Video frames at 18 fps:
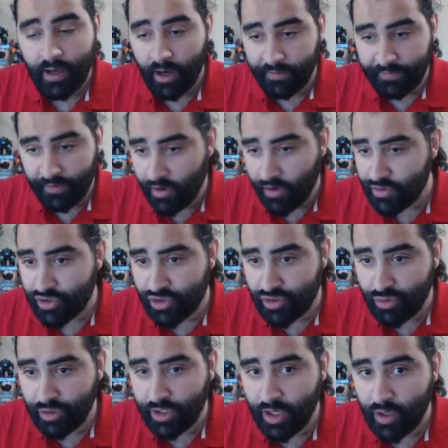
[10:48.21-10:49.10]
of all
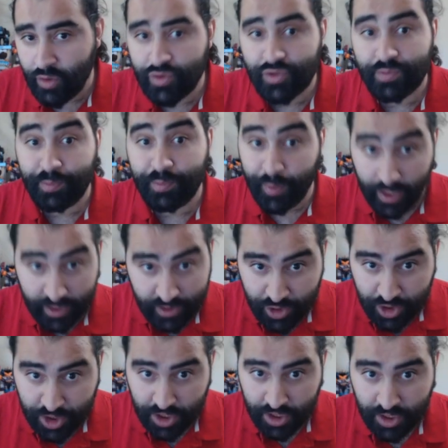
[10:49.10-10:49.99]
studios,
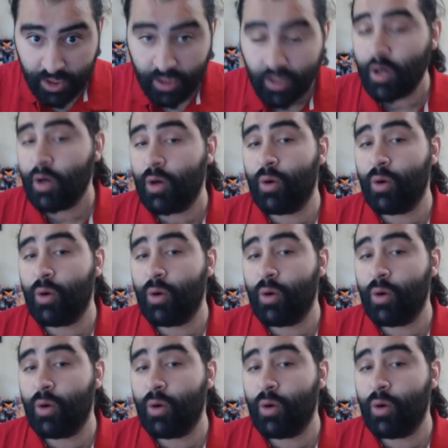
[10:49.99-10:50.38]
Bungie,